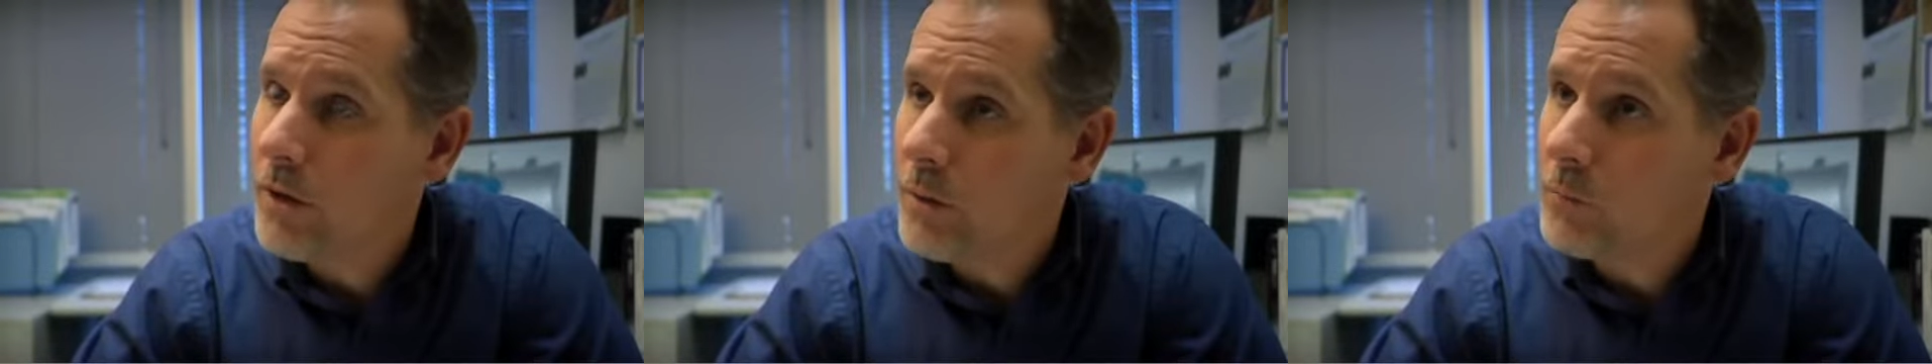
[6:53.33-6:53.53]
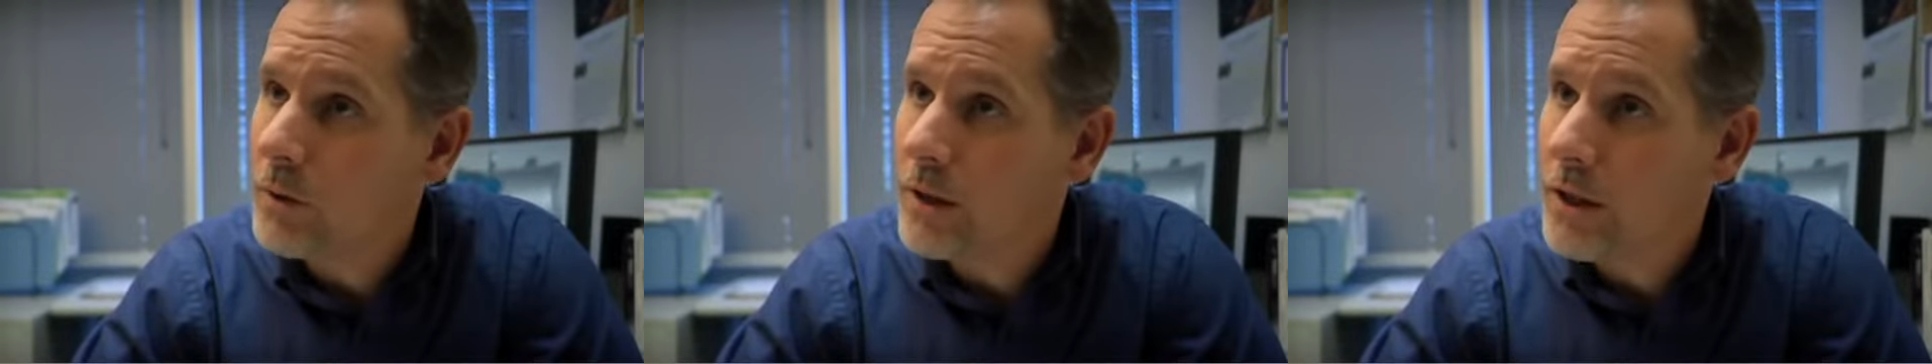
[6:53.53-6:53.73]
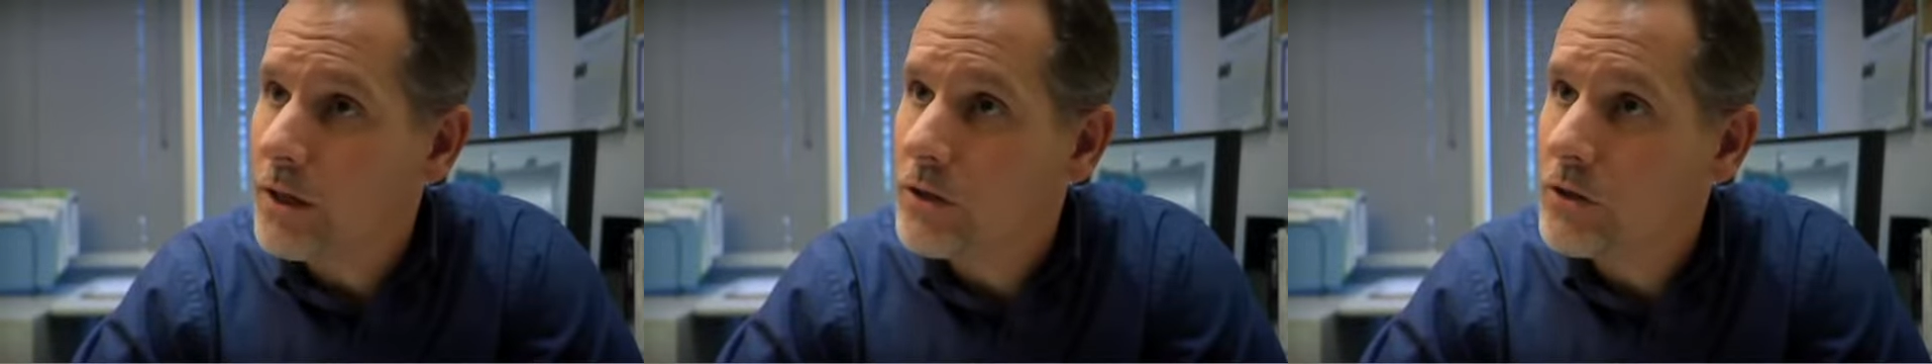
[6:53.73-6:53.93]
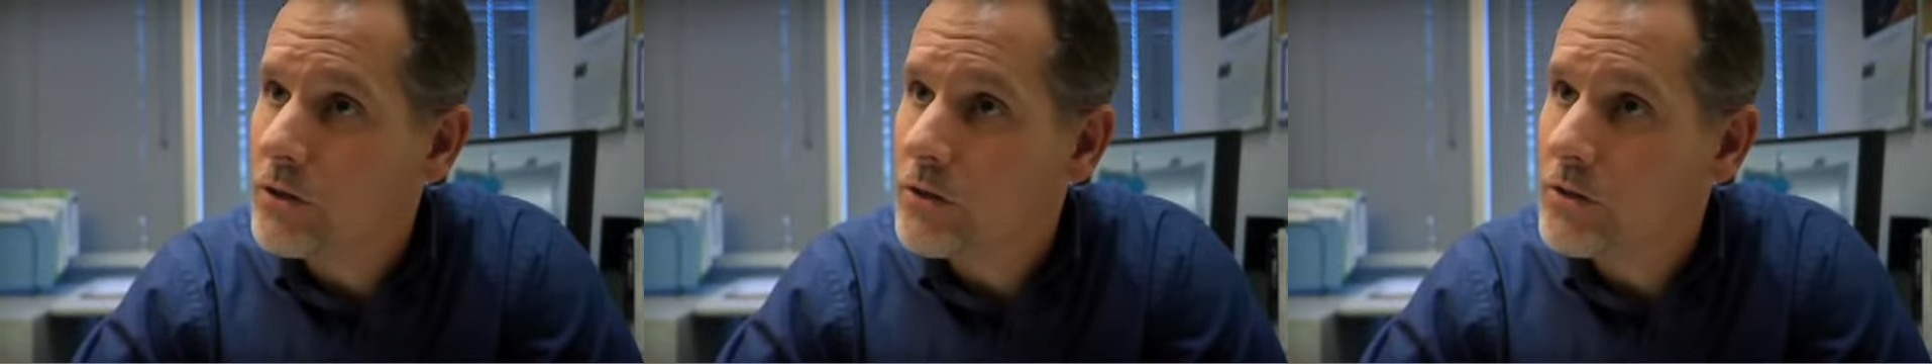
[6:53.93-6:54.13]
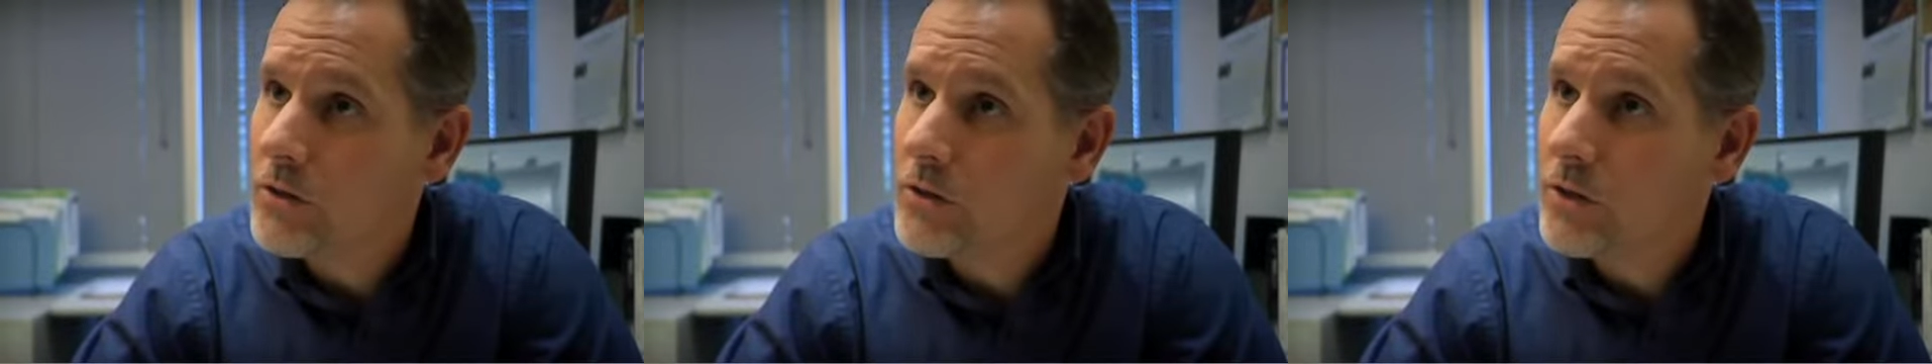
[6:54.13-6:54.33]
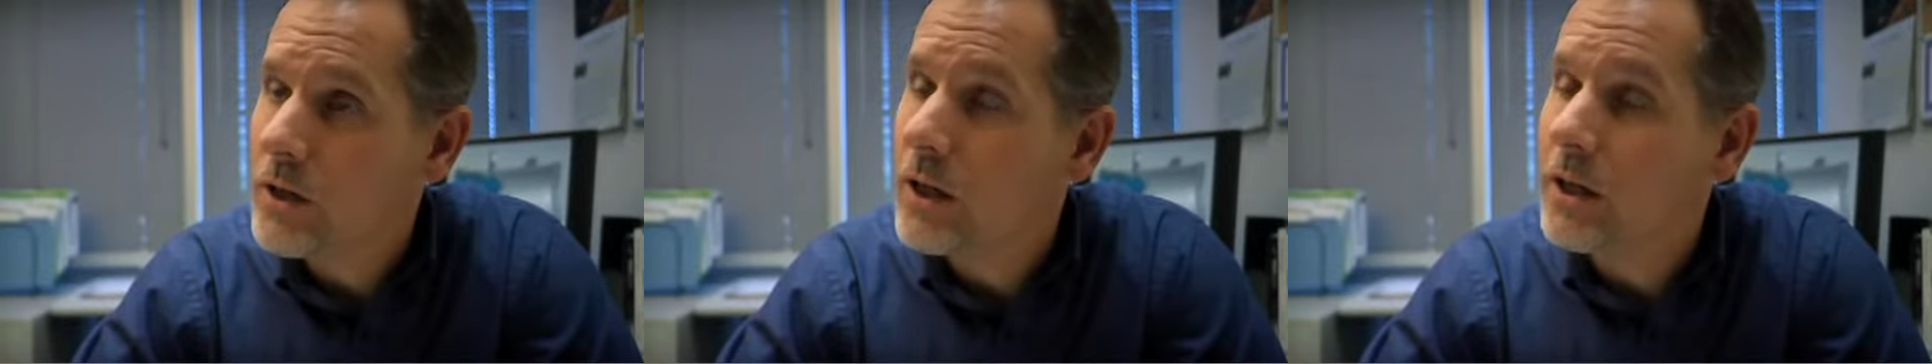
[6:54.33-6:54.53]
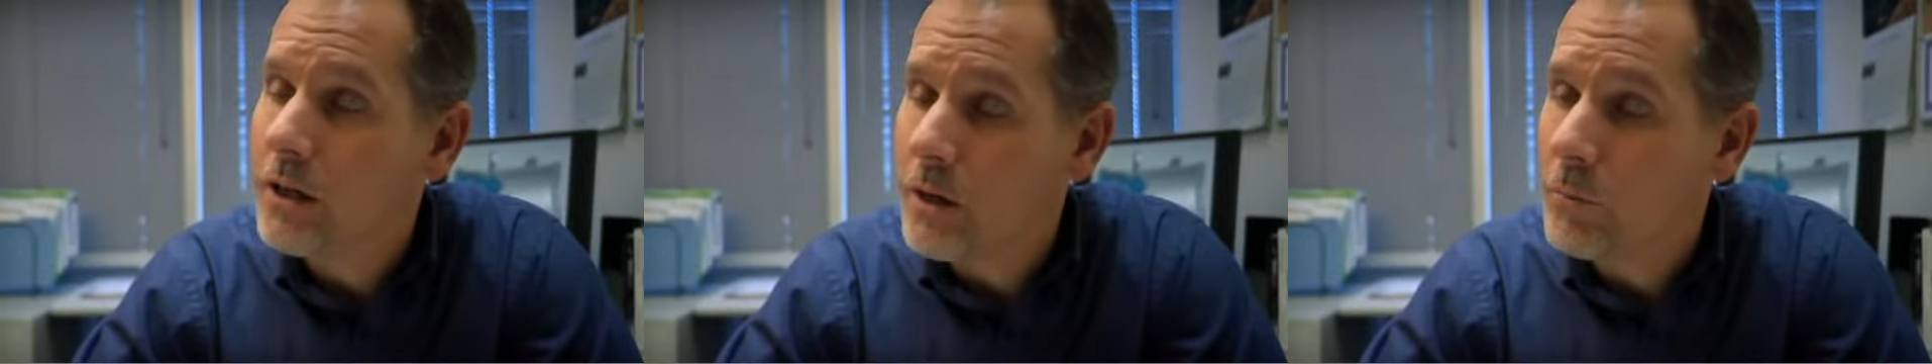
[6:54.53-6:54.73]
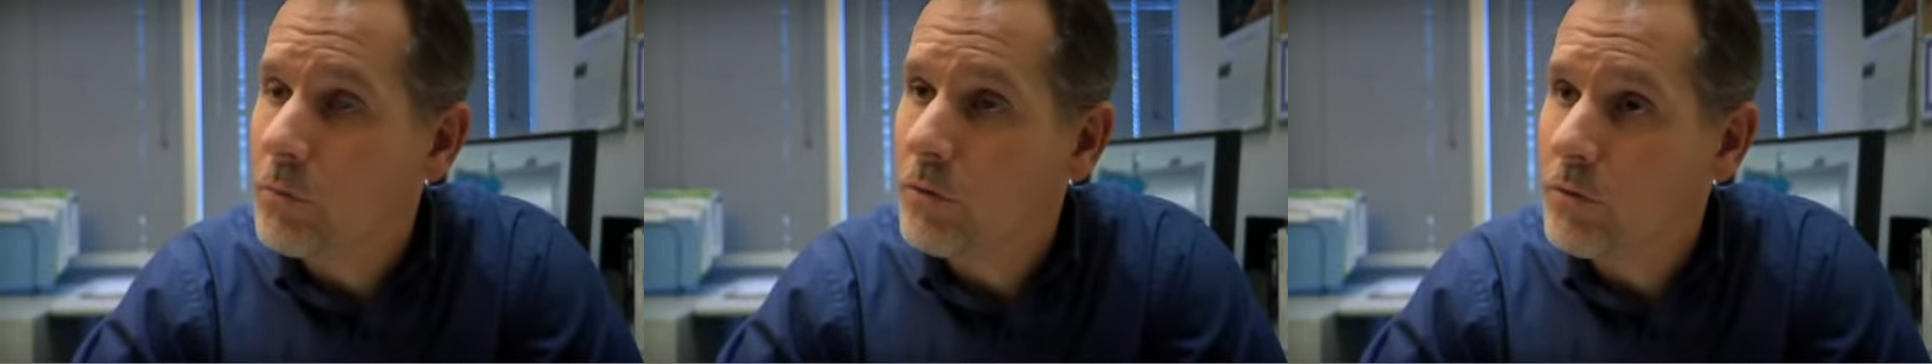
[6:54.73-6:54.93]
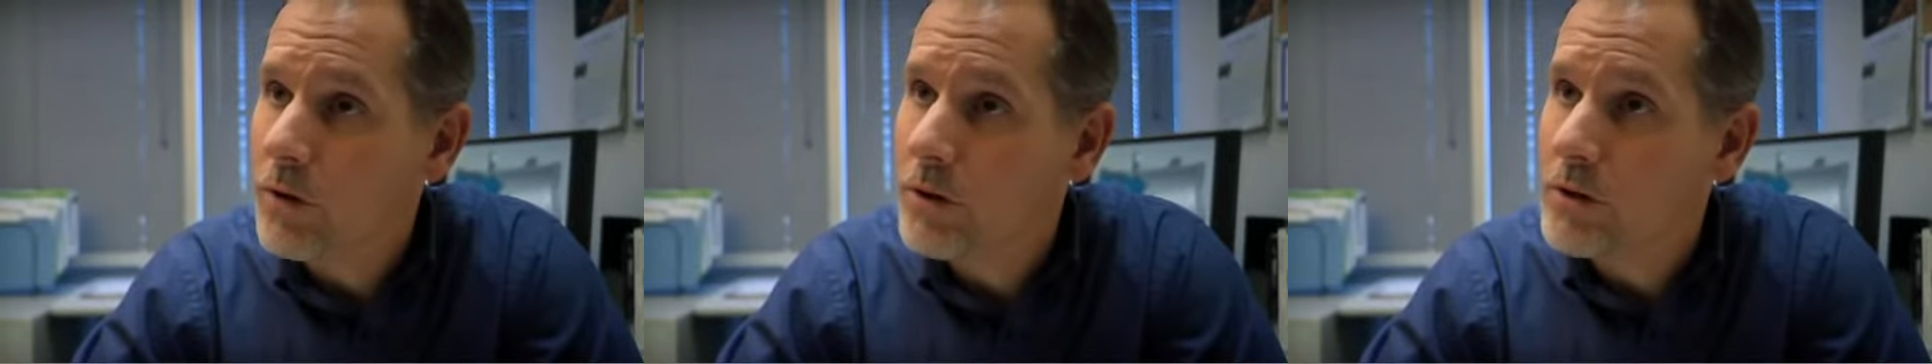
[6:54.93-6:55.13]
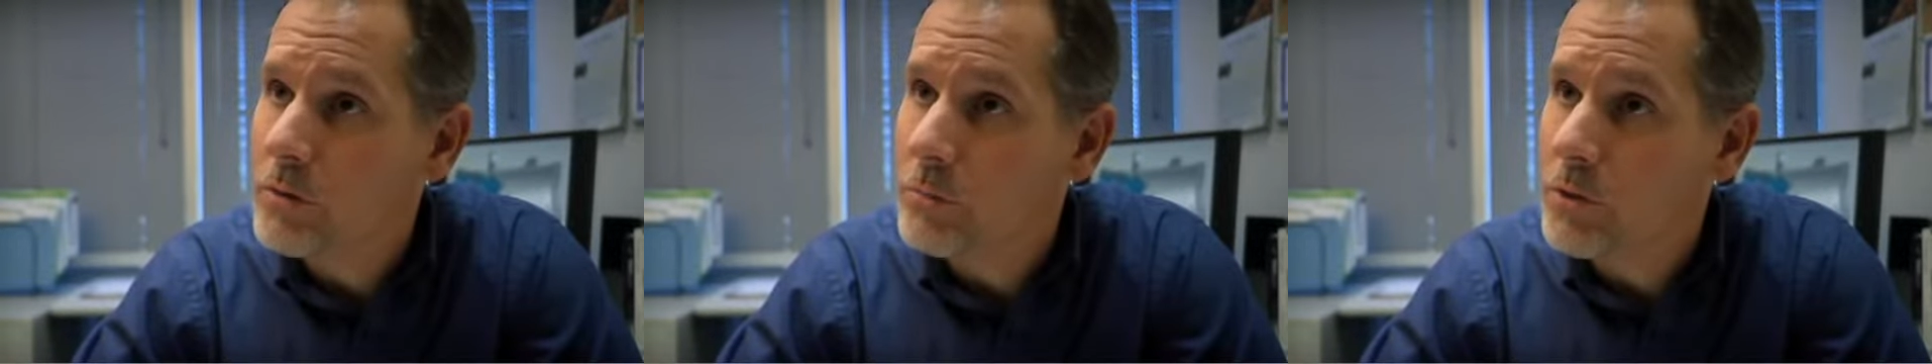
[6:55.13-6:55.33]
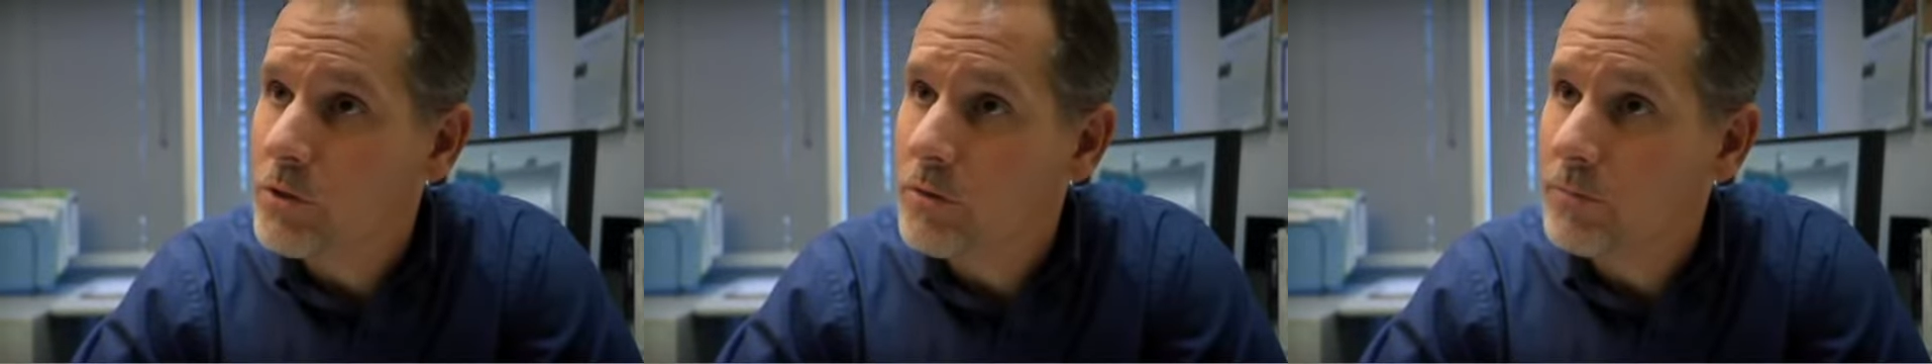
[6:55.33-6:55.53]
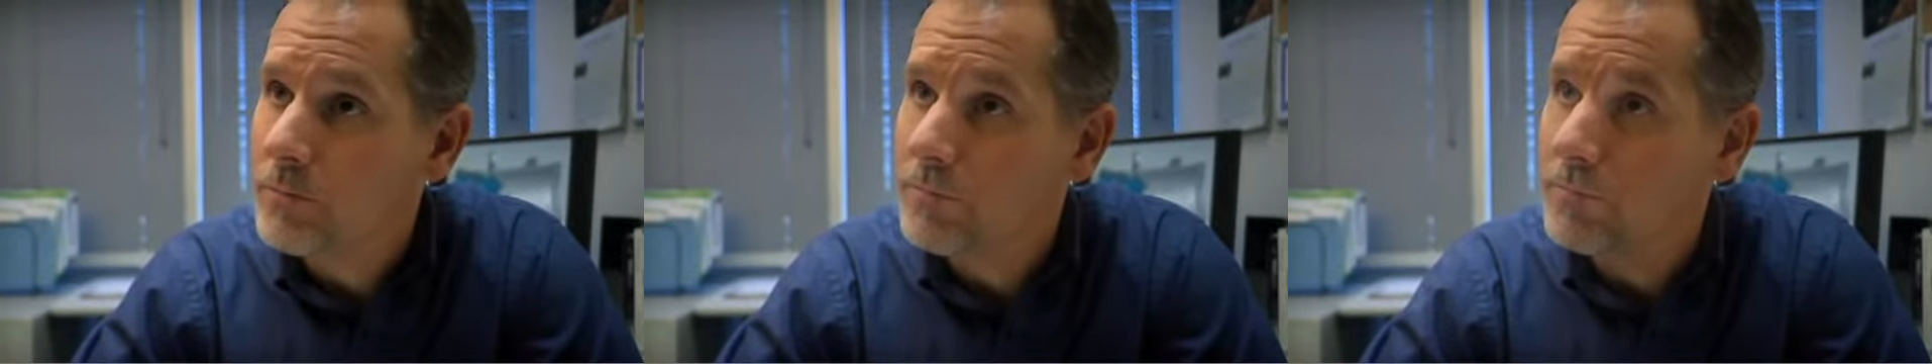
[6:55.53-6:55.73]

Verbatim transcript: applications and a number of customers.